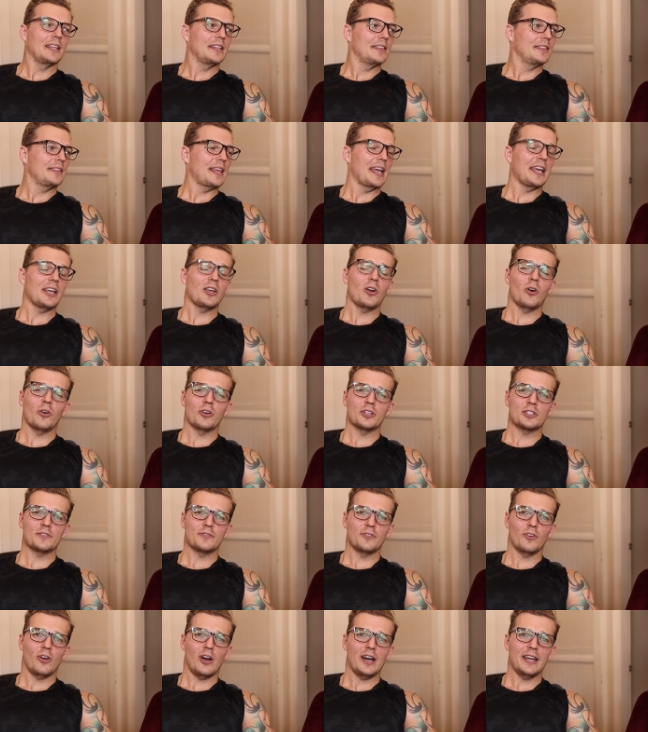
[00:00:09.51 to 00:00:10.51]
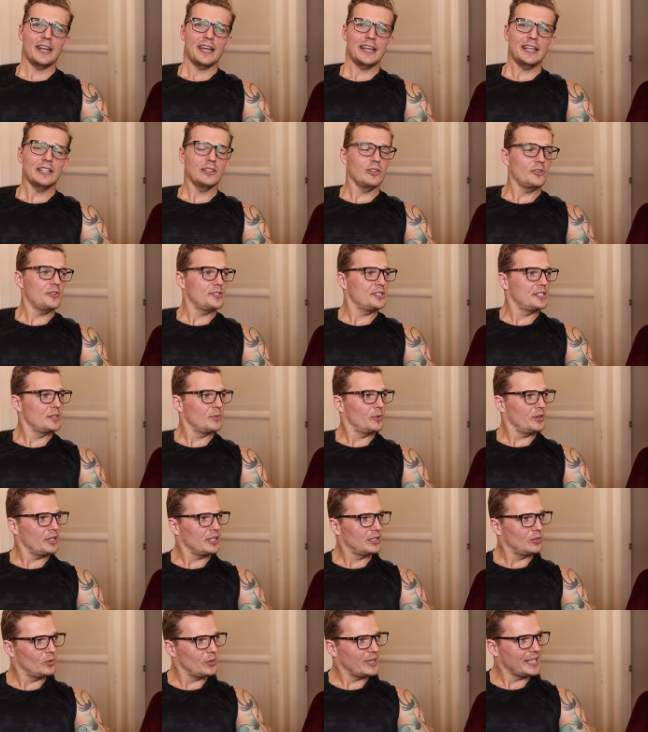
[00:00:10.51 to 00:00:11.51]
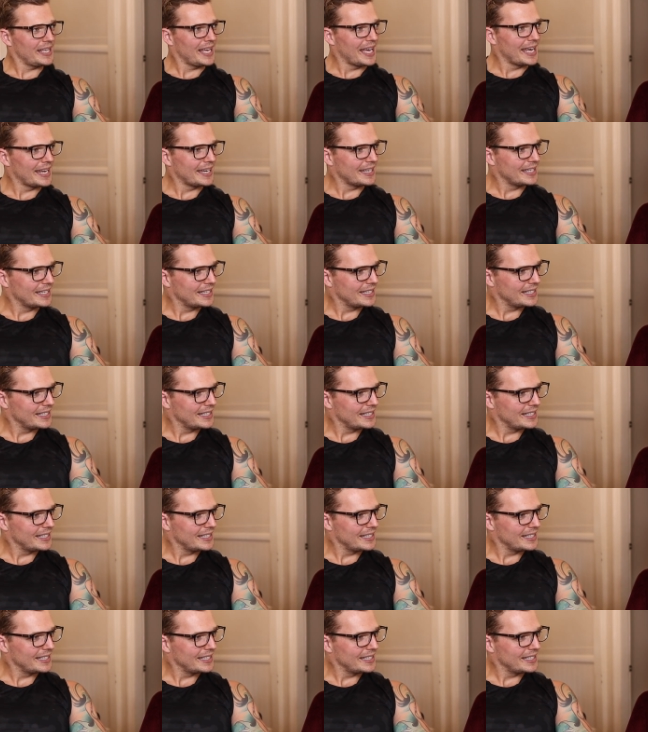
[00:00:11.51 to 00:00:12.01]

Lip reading: Thank God it's Friday. Lucy, what are you looking at?